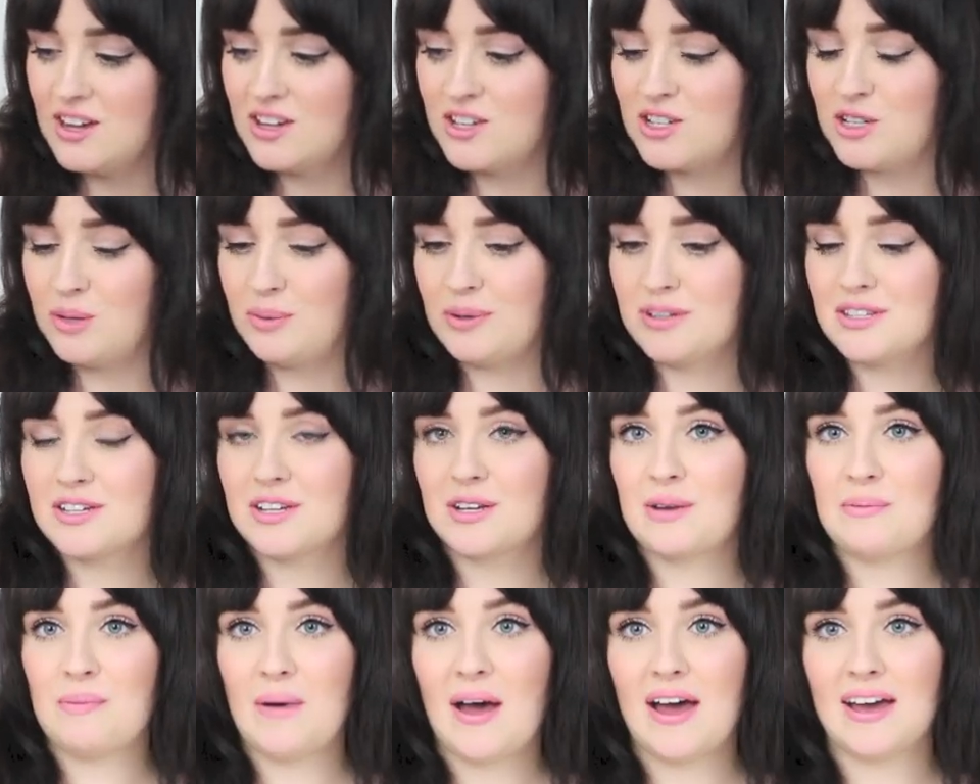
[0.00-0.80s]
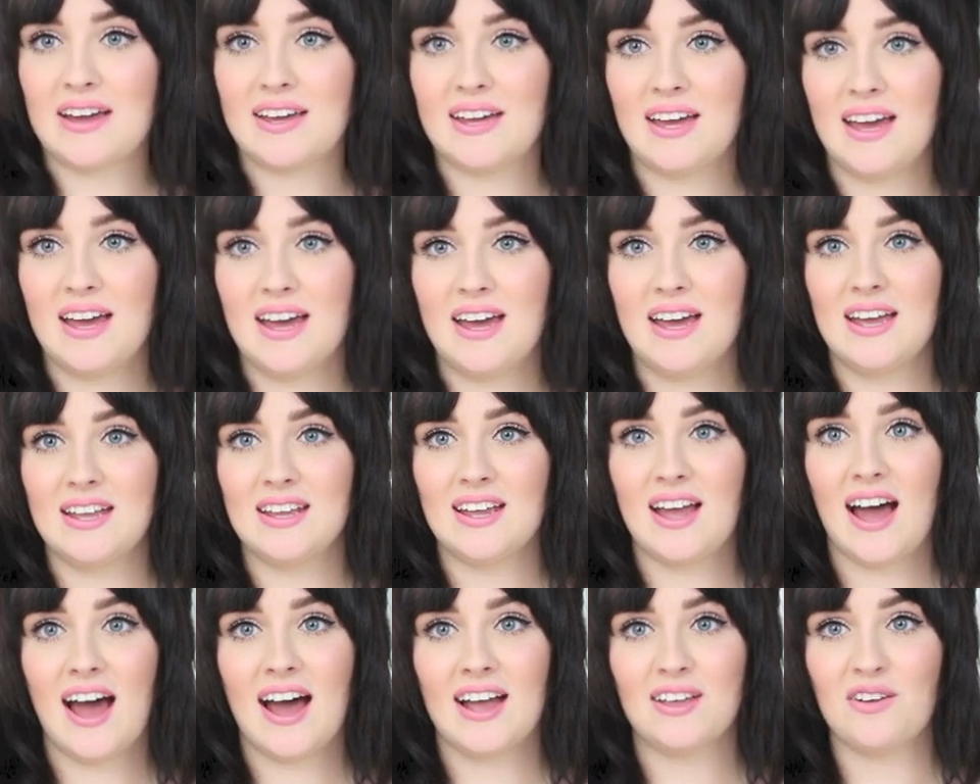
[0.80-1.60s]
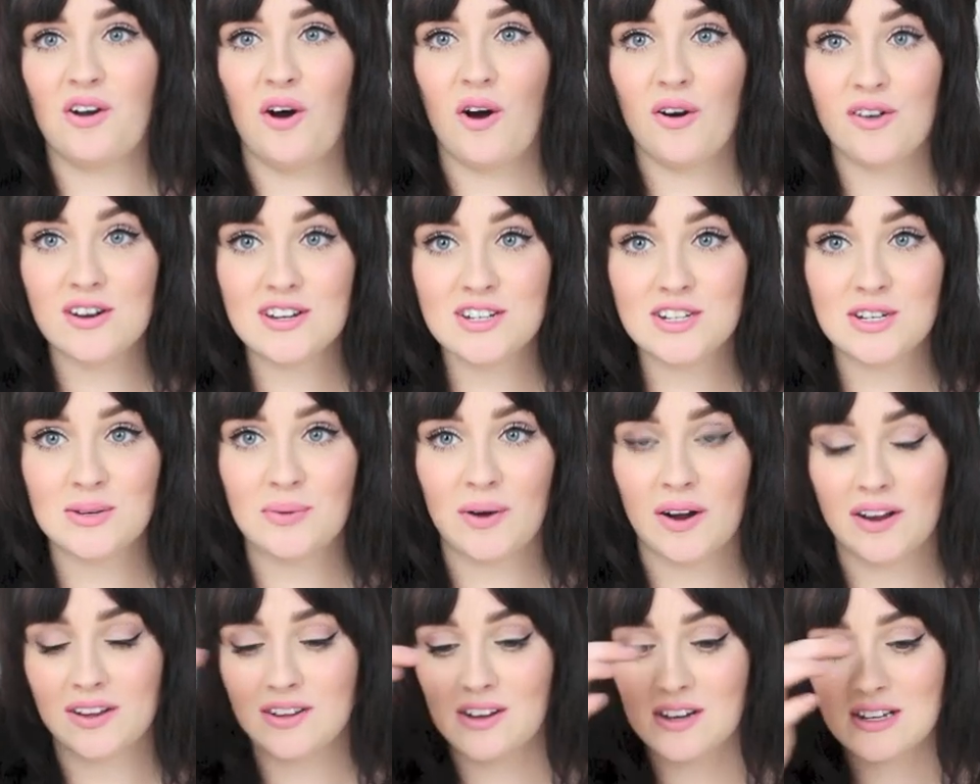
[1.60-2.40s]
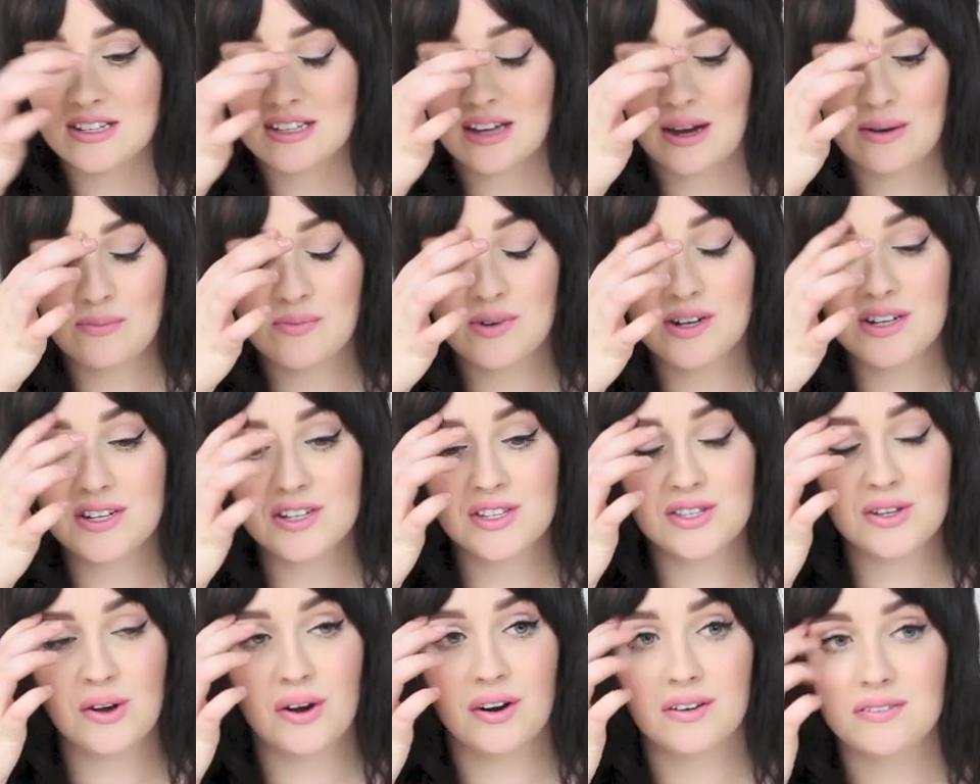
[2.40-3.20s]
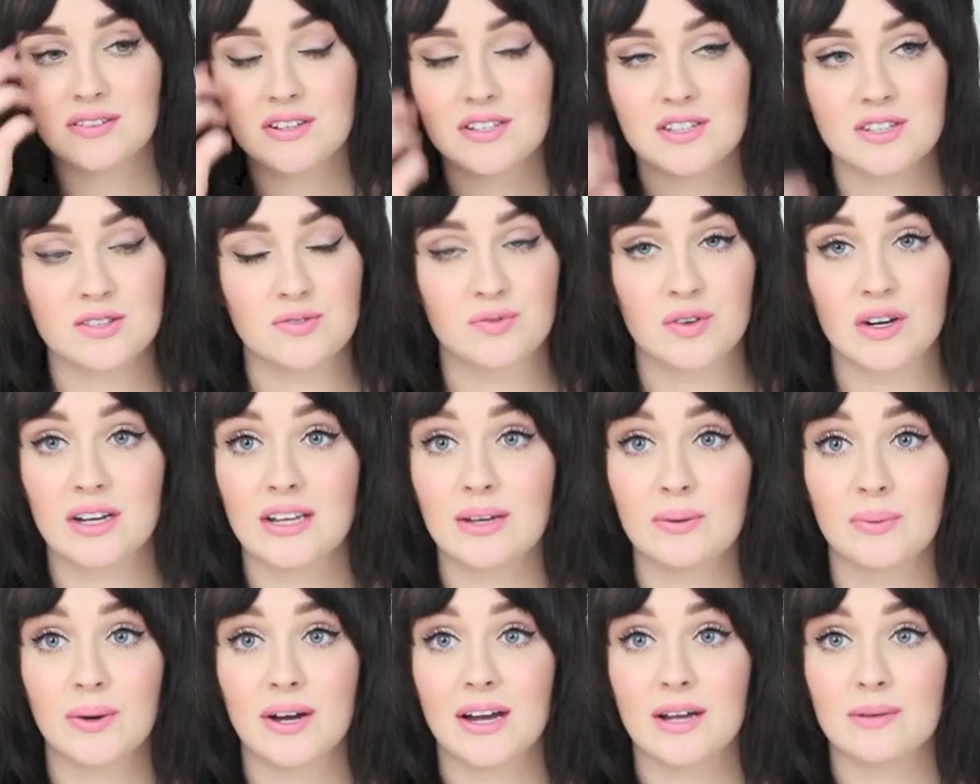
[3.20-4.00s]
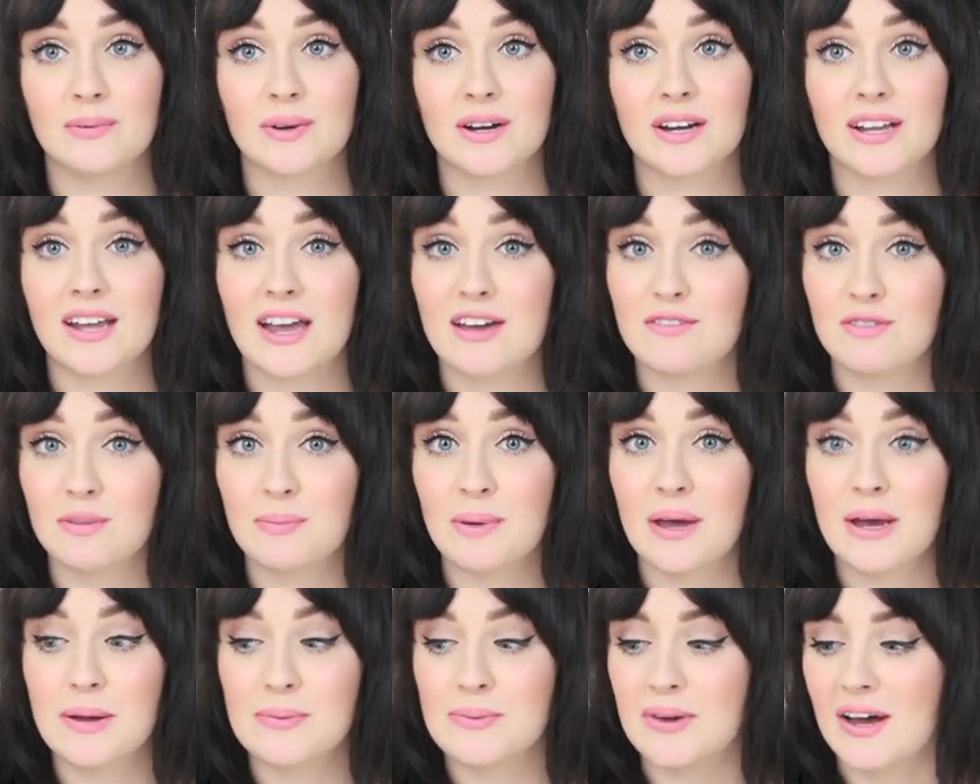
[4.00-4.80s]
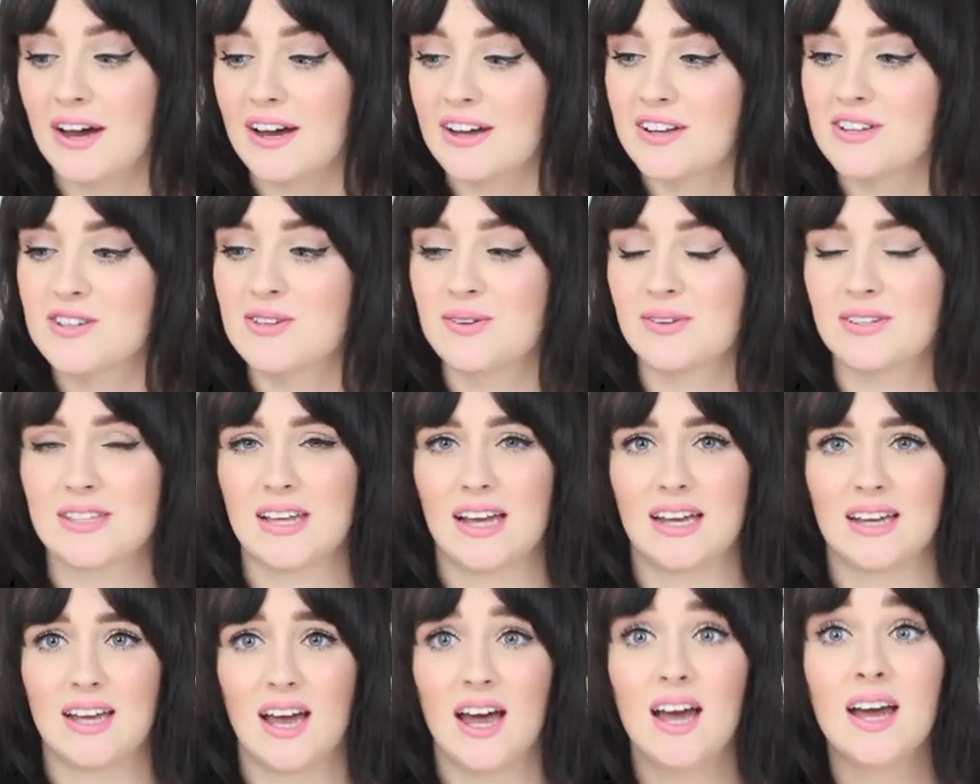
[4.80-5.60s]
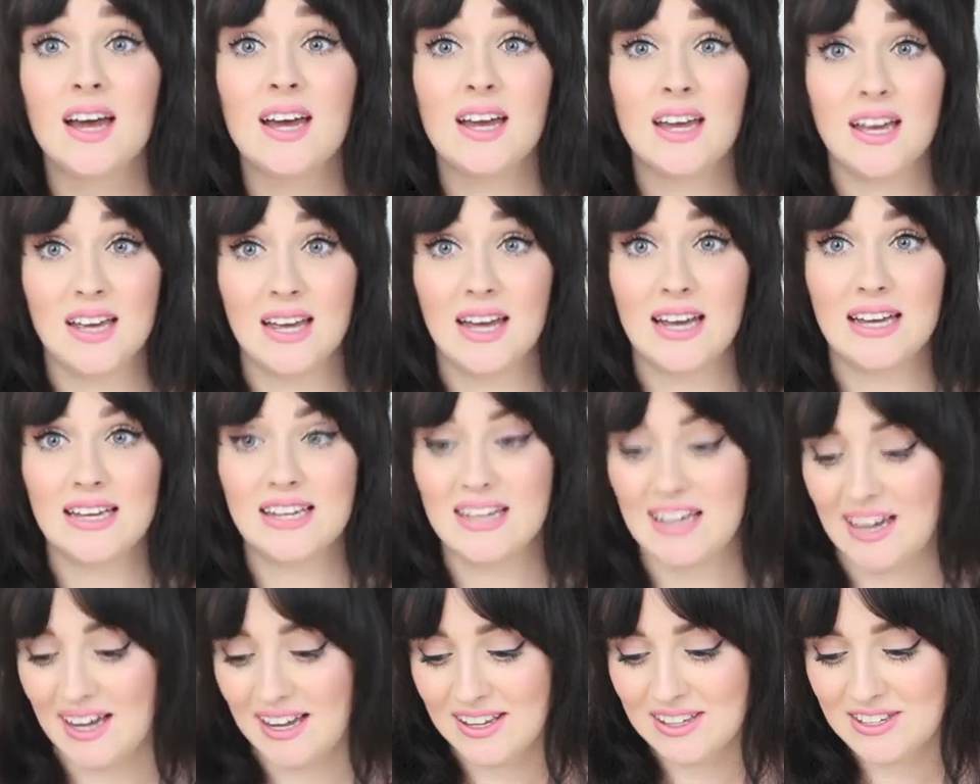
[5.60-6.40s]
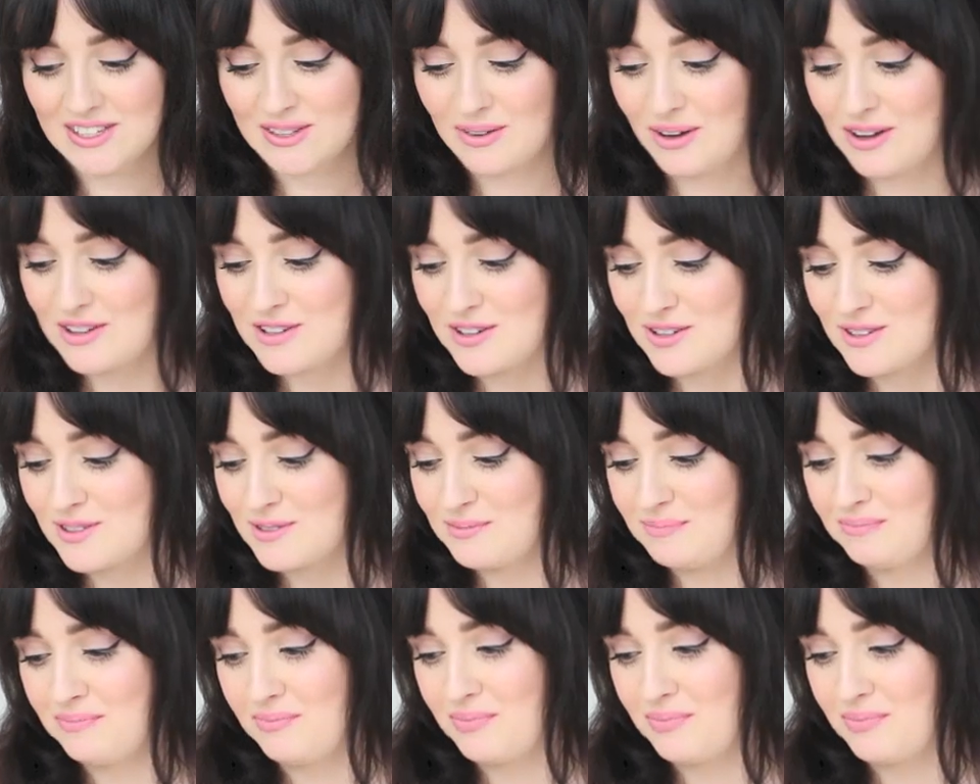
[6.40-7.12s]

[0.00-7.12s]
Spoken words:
She was gonna pack it in an orangey one. I was like, I'm really sorry if this is really weird, but can I have the pink bag? And she was like, yeah, you can. So I just,